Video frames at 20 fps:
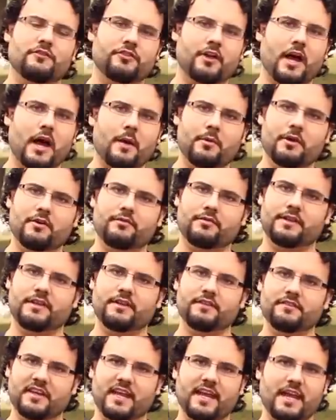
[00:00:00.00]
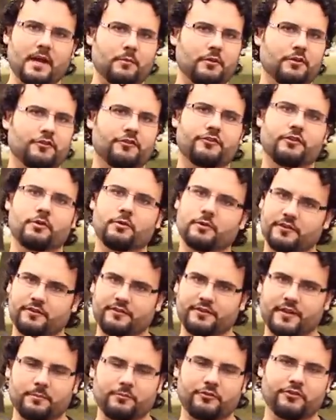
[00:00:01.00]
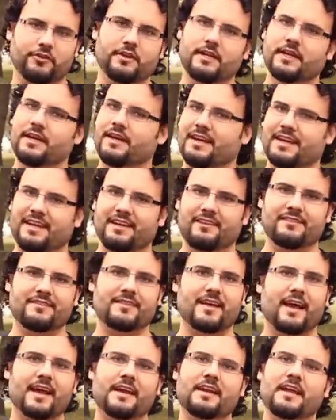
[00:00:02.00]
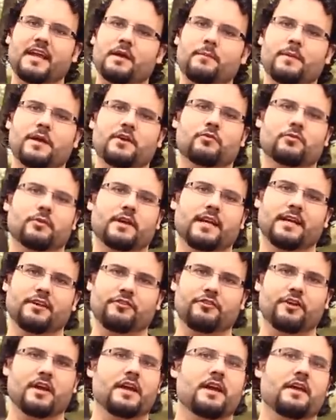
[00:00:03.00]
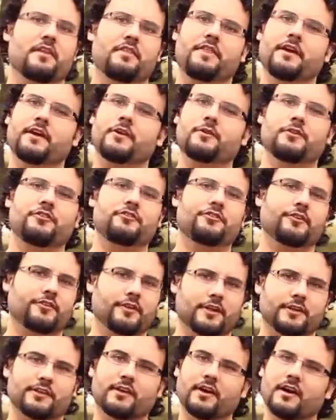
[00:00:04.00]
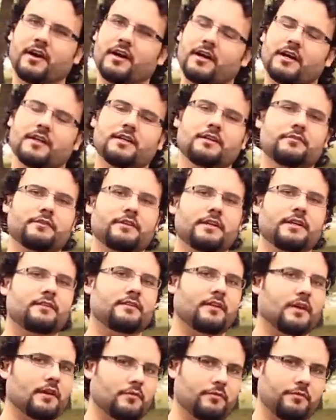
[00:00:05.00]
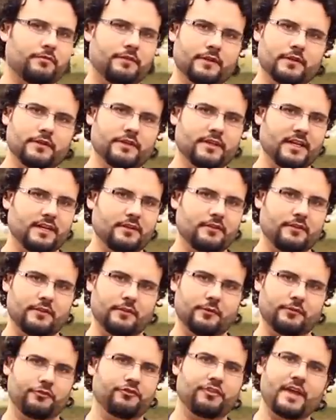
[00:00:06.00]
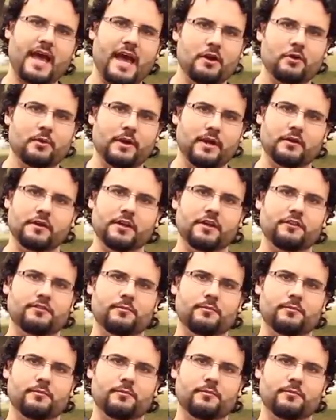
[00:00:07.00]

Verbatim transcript: job of, and this camera is no exception, is dynamic range. There is just a ton of detail filled into those shadow areas